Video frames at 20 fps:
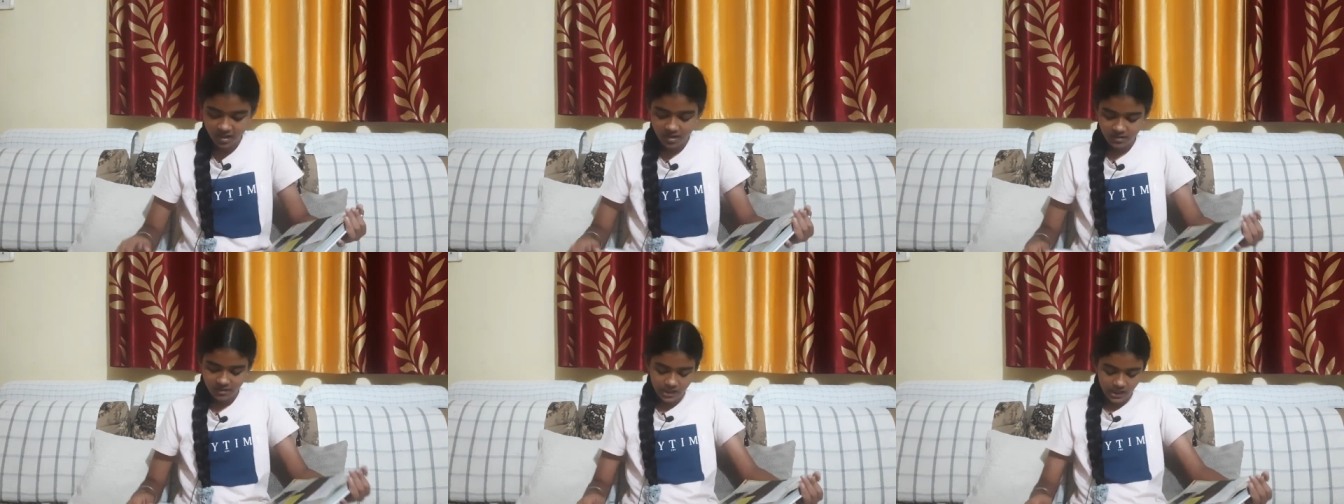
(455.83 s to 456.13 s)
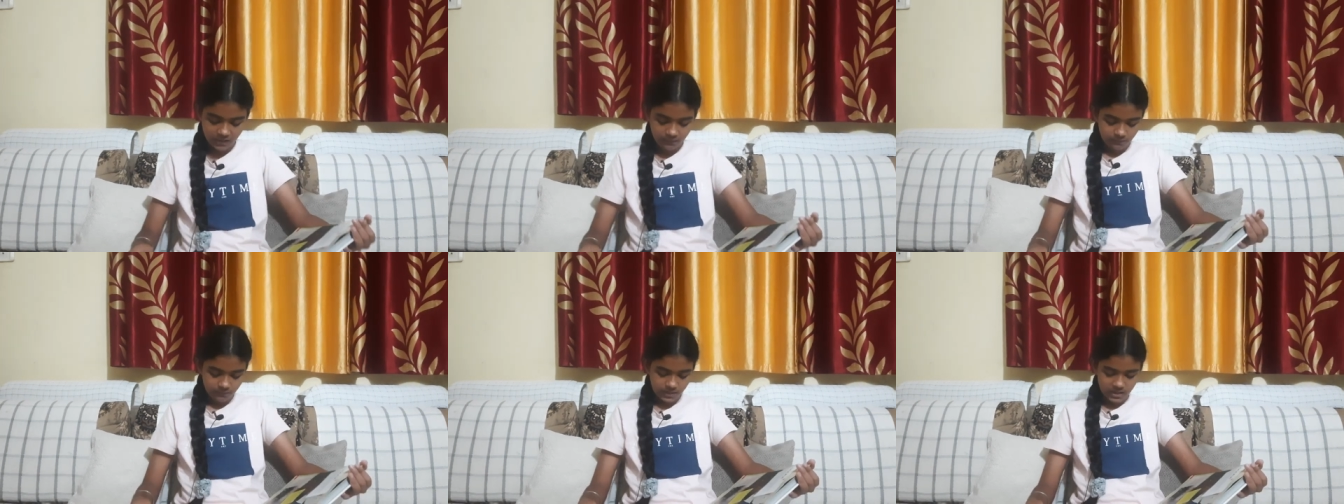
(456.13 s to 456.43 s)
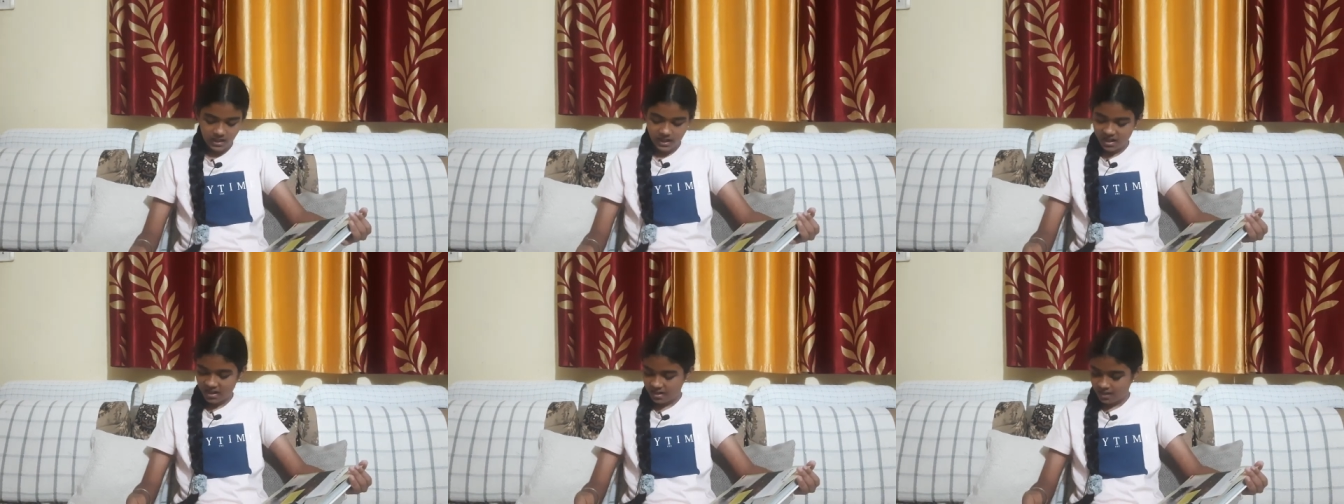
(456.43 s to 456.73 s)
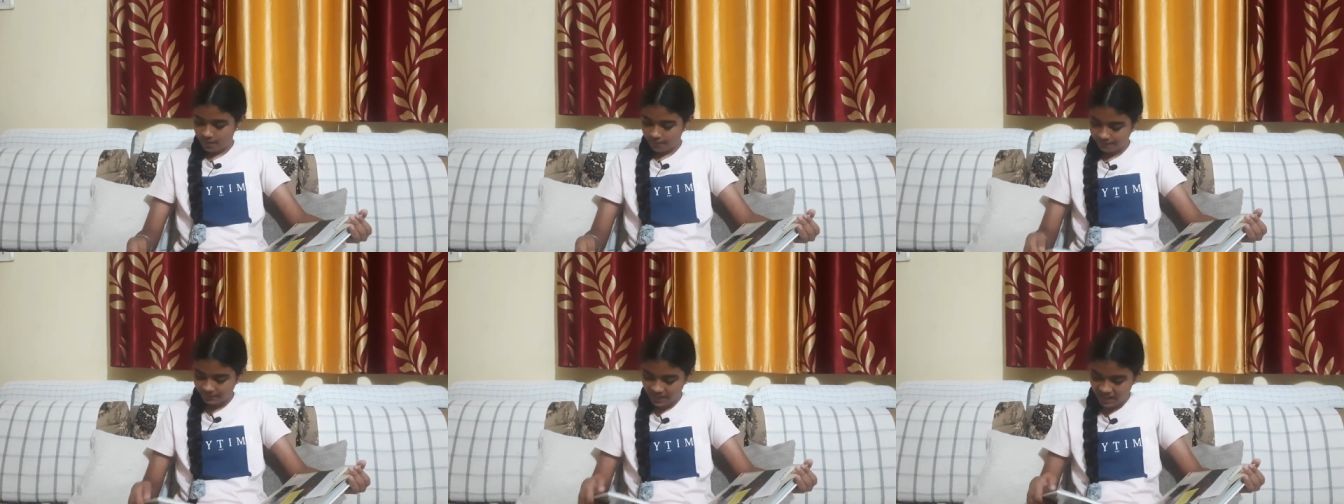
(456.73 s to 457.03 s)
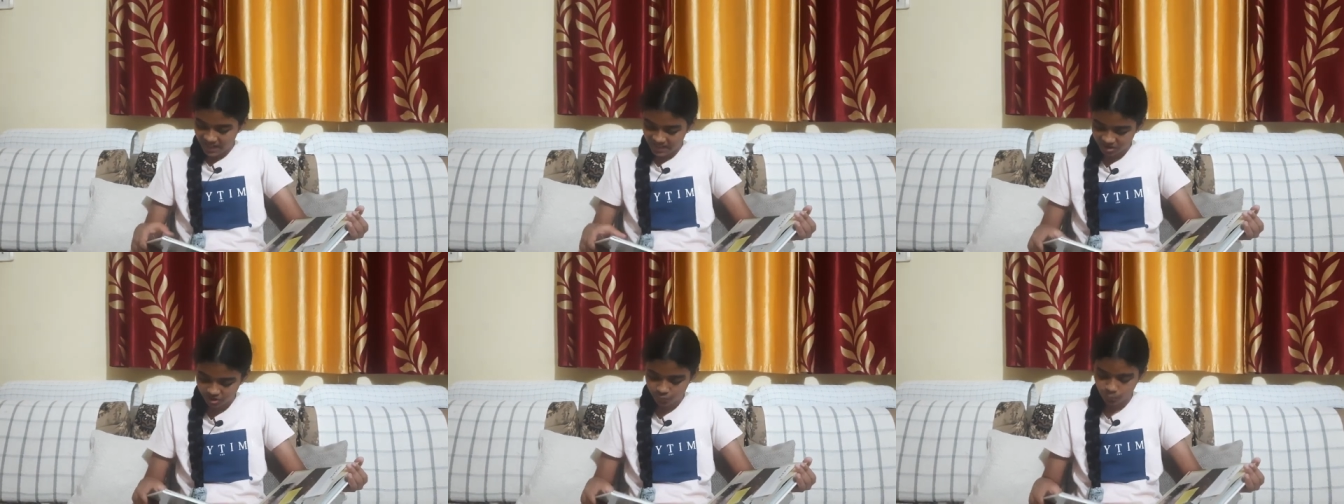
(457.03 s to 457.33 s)
Then we have
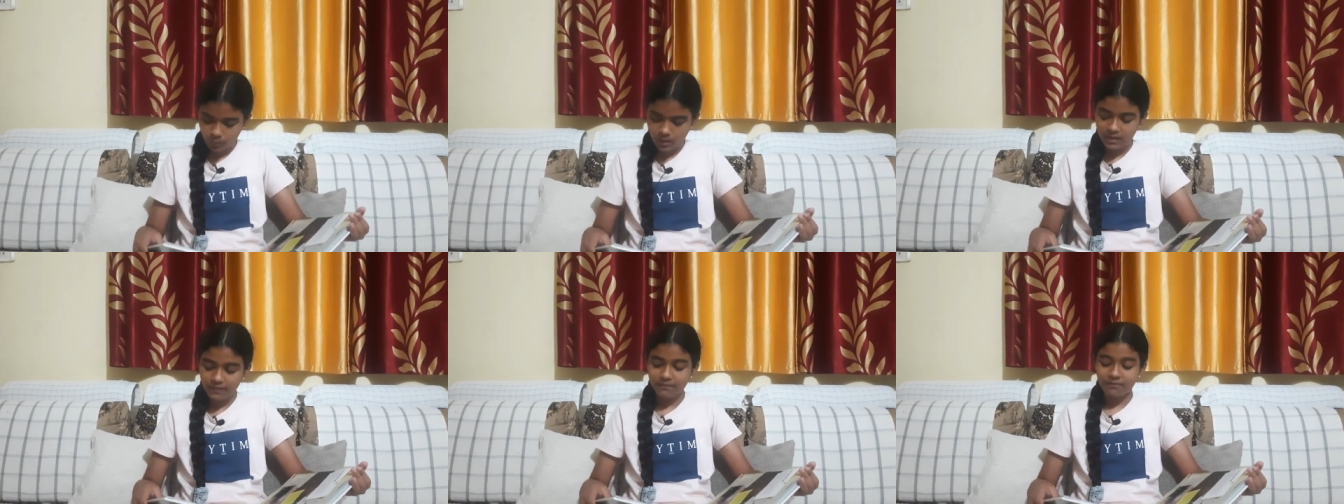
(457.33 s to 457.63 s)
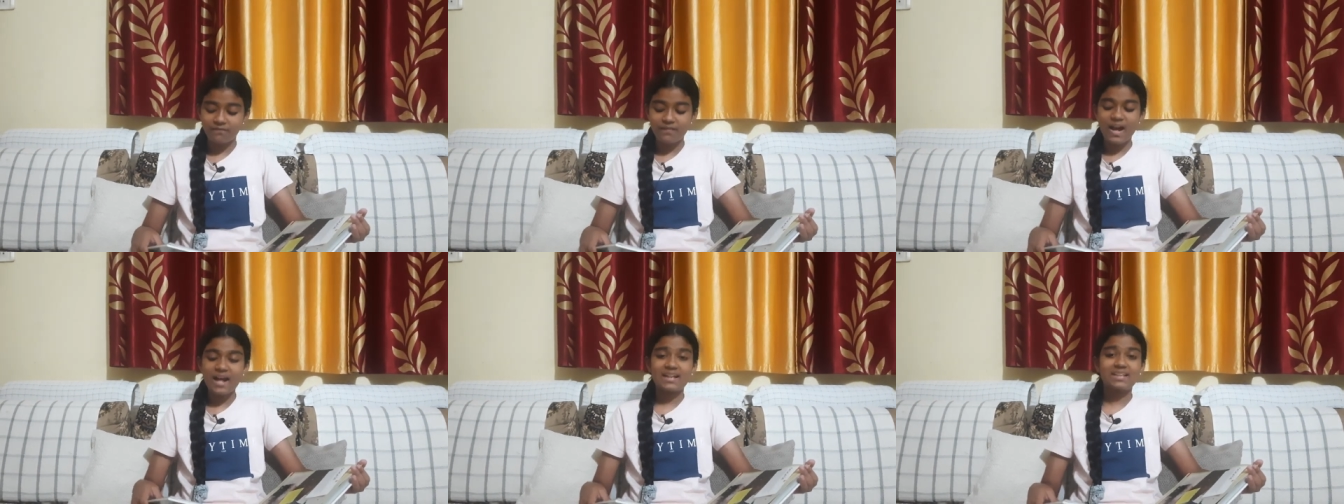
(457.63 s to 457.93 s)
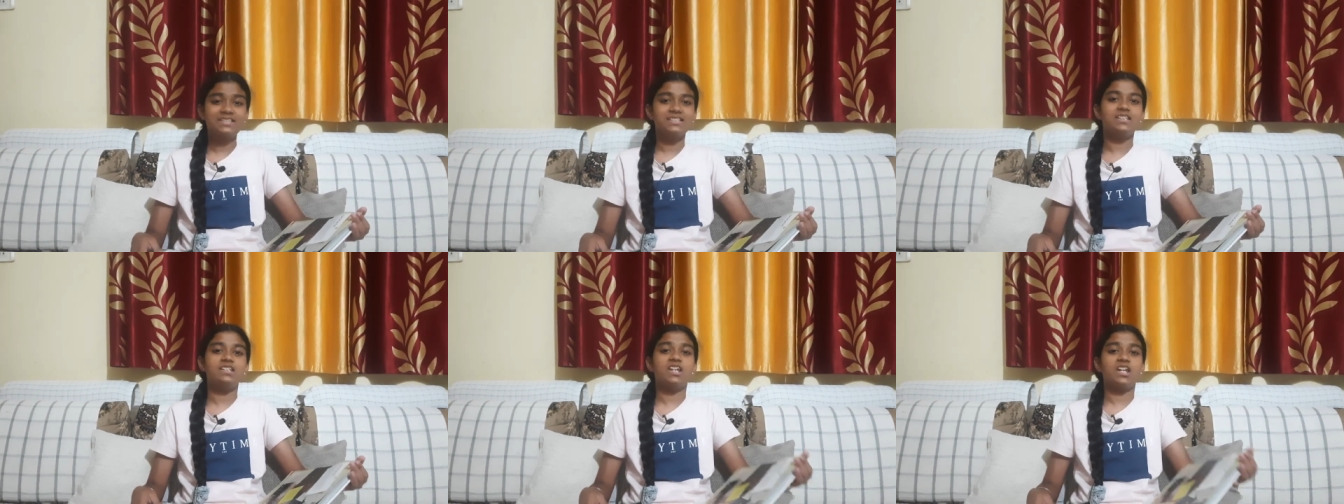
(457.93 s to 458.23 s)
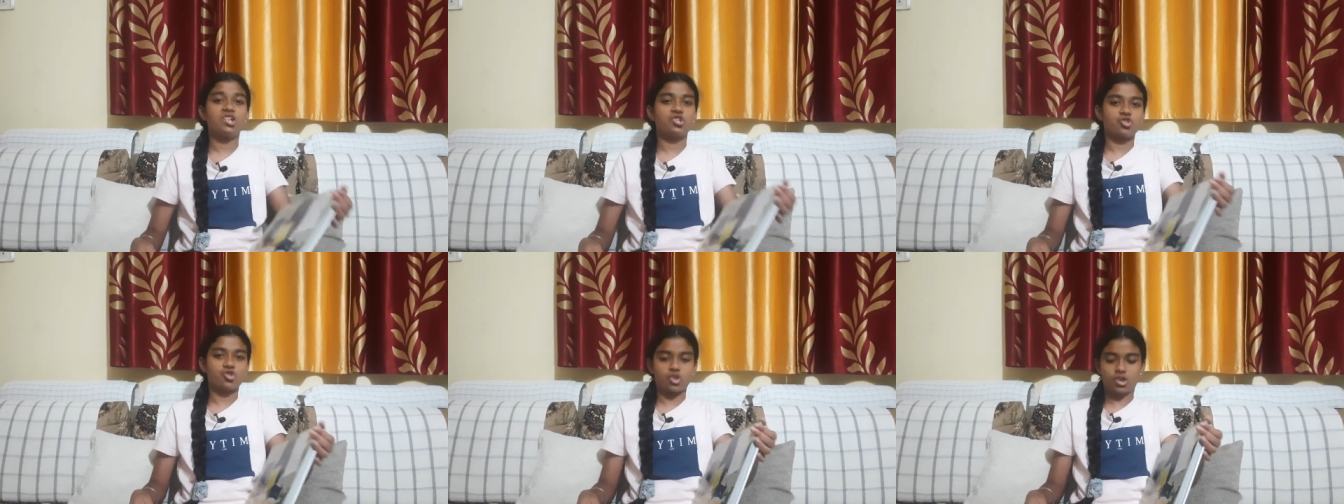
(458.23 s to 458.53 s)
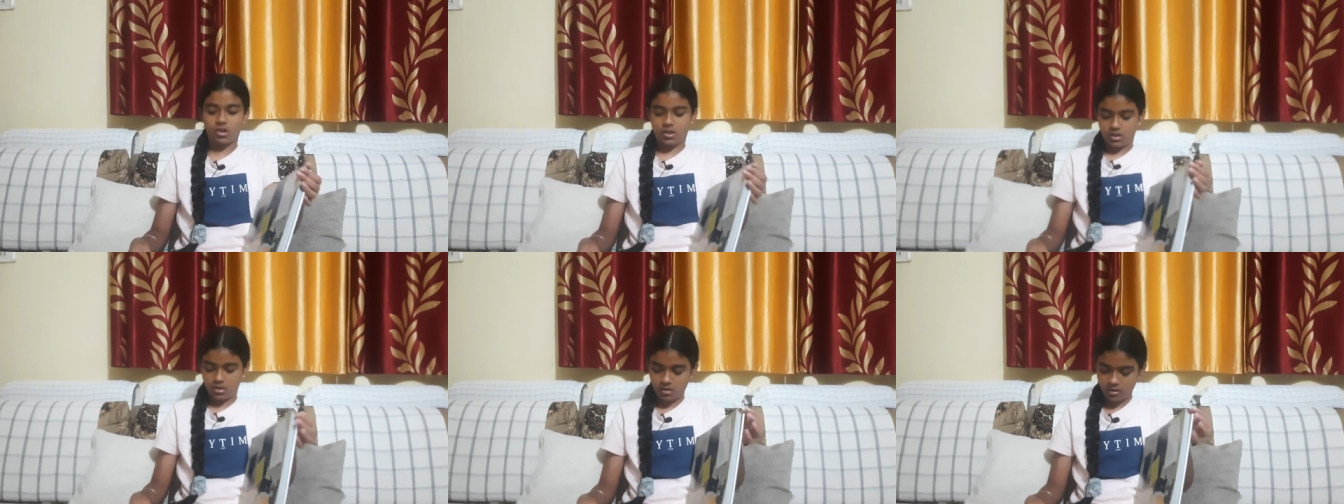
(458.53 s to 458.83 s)
last one,
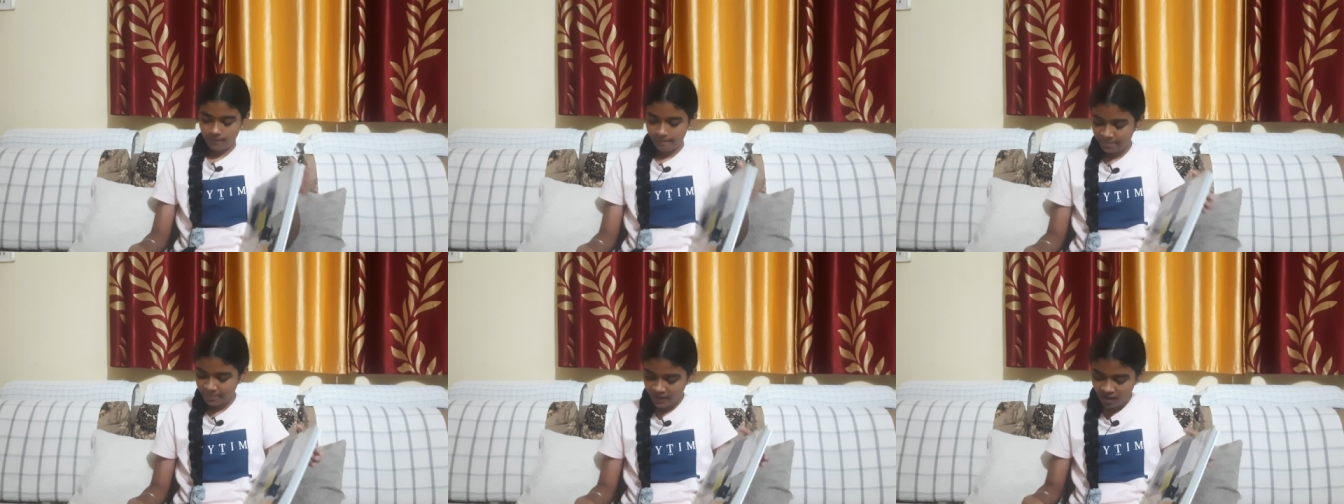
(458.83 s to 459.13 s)
vaccination.